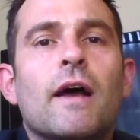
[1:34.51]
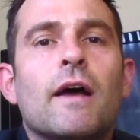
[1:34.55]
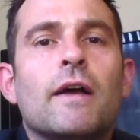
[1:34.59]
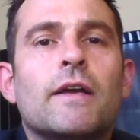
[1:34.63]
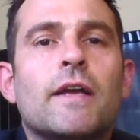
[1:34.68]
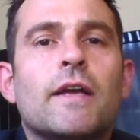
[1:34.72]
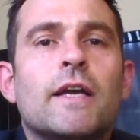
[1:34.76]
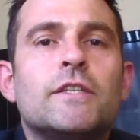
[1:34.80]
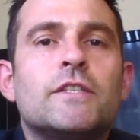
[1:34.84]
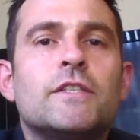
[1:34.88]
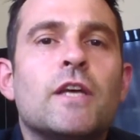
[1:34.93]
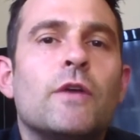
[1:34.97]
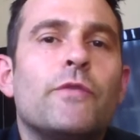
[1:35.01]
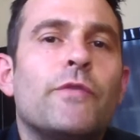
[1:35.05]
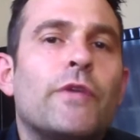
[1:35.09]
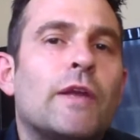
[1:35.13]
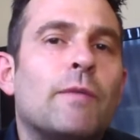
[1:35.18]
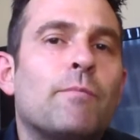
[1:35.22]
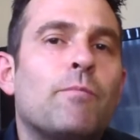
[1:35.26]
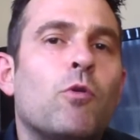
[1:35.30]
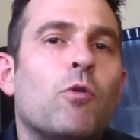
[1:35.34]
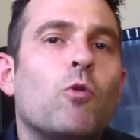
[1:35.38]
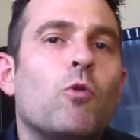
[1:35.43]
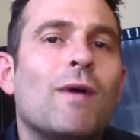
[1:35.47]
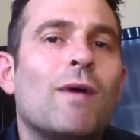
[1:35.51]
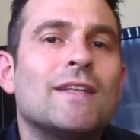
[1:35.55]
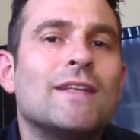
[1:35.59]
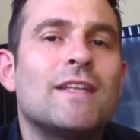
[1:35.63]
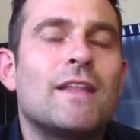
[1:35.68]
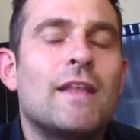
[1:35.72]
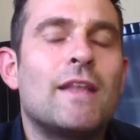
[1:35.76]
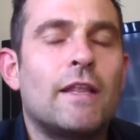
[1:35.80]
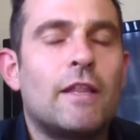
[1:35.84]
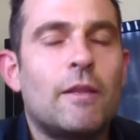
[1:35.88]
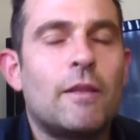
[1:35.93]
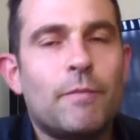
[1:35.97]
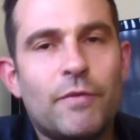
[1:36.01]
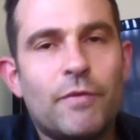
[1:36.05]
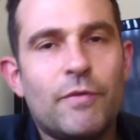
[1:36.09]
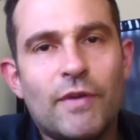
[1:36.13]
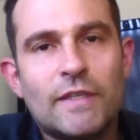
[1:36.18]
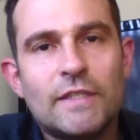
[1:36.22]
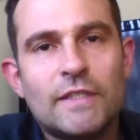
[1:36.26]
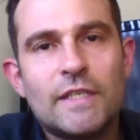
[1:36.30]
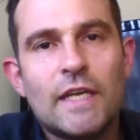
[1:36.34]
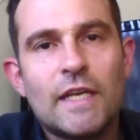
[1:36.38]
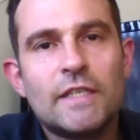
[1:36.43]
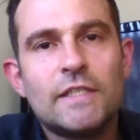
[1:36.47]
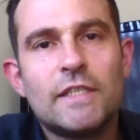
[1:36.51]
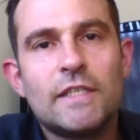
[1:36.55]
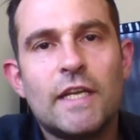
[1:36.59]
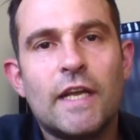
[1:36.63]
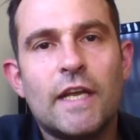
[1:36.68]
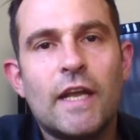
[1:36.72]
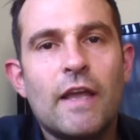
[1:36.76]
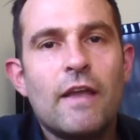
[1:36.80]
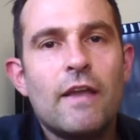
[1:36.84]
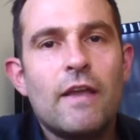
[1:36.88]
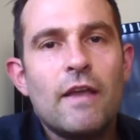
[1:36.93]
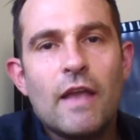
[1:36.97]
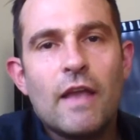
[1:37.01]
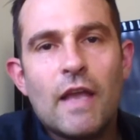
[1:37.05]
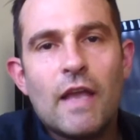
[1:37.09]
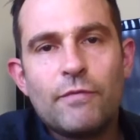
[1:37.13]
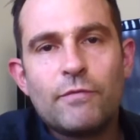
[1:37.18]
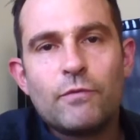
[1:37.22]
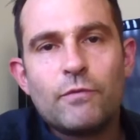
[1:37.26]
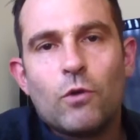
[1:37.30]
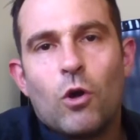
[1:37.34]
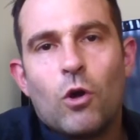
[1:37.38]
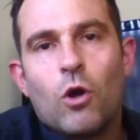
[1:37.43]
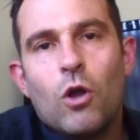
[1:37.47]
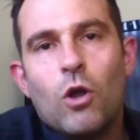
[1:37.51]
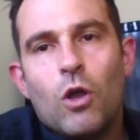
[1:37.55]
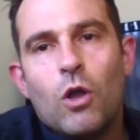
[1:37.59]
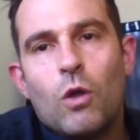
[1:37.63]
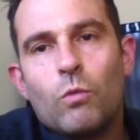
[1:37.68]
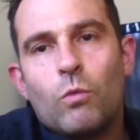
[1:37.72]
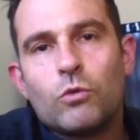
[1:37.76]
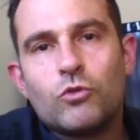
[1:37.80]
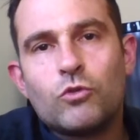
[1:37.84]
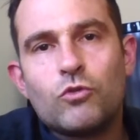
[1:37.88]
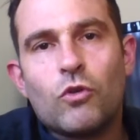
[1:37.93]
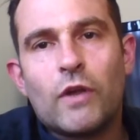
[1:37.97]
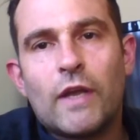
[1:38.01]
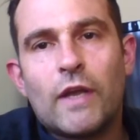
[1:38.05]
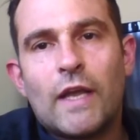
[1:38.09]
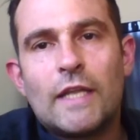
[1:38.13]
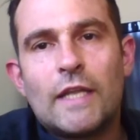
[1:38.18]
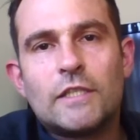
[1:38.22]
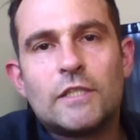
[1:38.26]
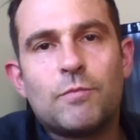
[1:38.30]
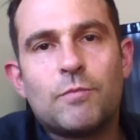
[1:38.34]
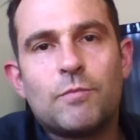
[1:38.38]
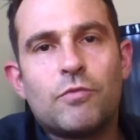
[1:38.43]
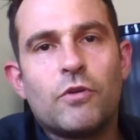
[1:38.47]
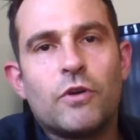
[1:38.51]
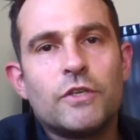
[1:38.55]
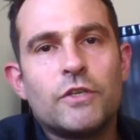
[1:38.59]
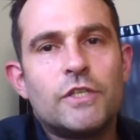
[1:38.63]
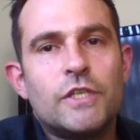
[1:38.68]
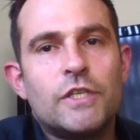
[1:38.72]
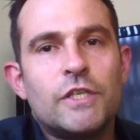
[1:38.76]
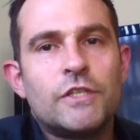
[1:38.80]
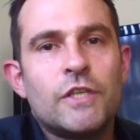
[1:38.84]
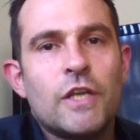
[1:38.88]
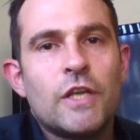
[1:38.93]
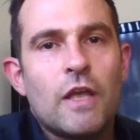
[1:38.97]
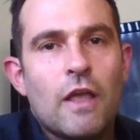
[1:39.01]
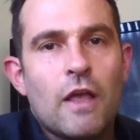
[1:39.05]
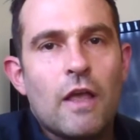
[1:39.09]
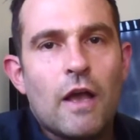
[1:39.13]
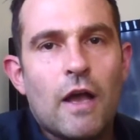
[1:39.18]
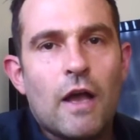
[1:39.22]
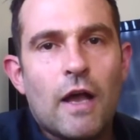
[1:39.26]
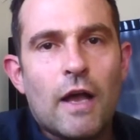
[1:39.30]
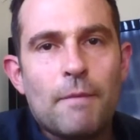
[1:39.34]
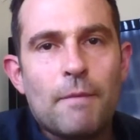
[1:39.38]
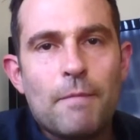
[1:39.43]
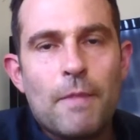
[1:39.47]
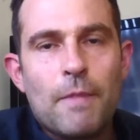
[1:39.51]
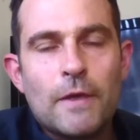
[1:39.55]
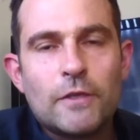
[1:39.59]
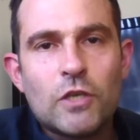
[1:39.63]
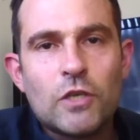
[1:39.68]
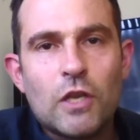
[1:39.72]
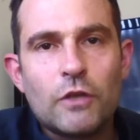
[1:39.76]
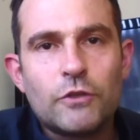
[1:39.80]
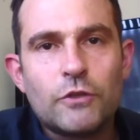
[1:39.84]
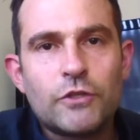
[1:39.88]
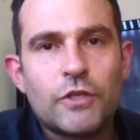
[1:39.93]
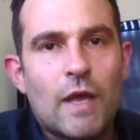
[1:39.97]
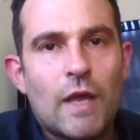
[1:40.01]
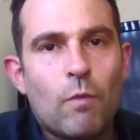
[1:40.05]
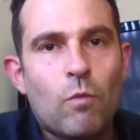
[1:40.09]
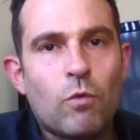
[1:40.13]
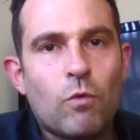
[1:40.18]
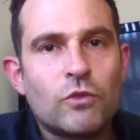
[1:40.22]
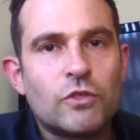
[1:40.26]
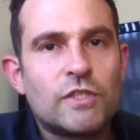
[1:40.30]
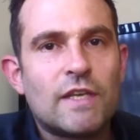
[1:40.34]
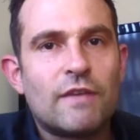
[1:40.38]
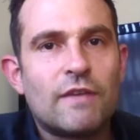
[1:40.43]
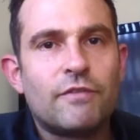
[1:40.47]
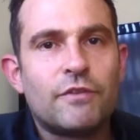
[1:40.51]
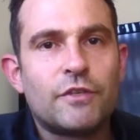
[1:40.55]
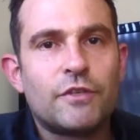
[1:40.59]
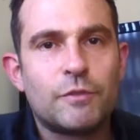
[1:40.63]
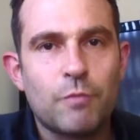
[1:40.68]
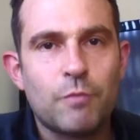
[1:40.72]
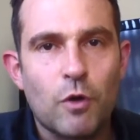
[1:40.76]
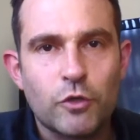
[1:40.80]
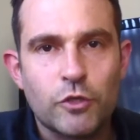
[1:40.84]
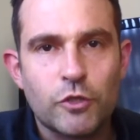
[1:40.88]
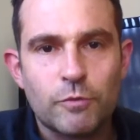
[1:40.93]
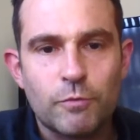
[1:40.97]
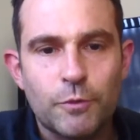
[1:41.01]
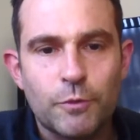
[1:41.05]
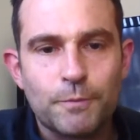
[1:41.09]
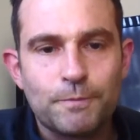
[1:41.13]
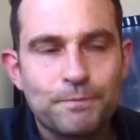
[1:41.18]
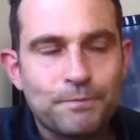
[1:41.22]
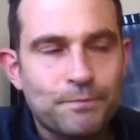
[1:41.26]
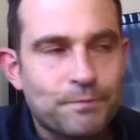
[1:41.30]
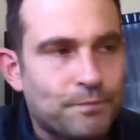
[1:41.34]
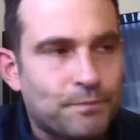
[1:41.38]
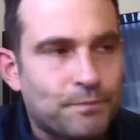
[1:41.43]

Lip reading: Okay, so if we can pull back to that, that'd be fantastic. If not, we'll try and get into prices as close to that 1.7 as possible.